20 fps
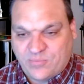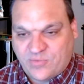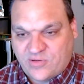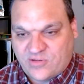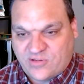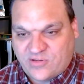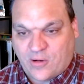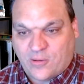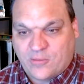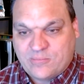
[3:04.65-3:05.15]

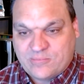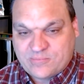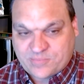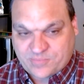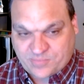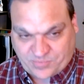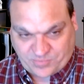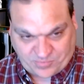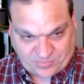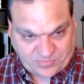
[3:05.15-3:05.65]
So
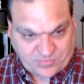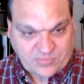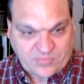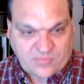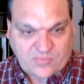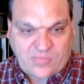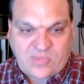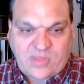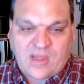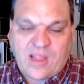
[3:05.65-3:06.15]

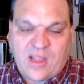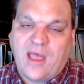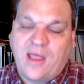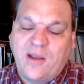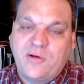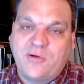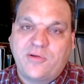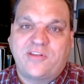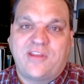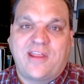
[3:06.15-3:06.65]

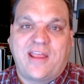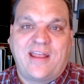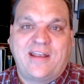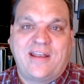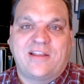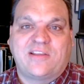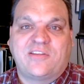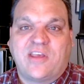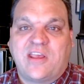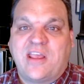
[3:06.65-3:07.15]
understand
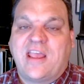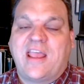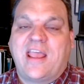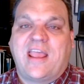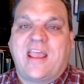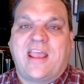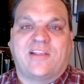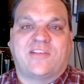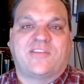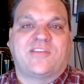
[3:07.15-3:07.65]

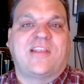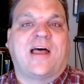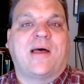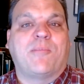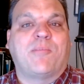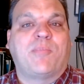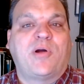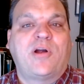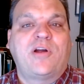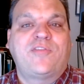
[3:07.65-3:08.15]
it's
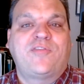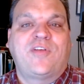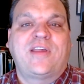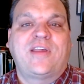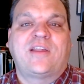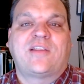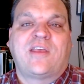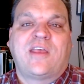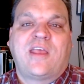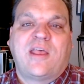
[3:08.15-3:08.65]
not
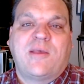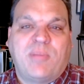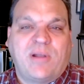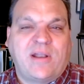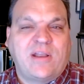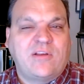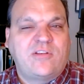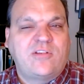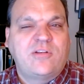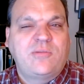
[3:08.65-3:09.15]
perfect, but
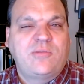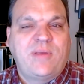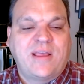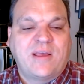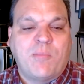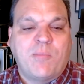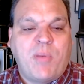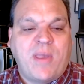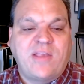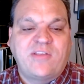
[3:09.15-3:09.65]
it should be a
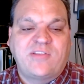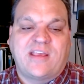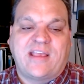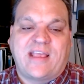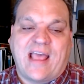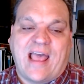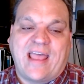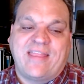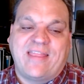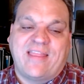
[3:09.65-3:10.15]
basic
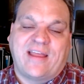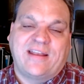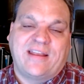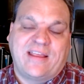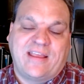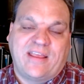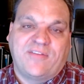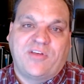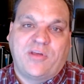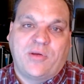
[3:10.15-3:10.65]
guideline to
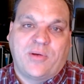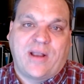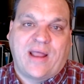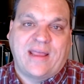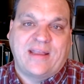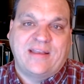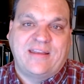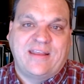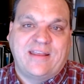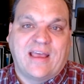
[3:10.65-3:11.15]
give you an
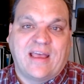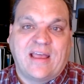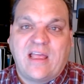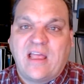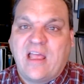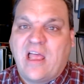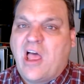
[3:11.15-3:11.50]
idea.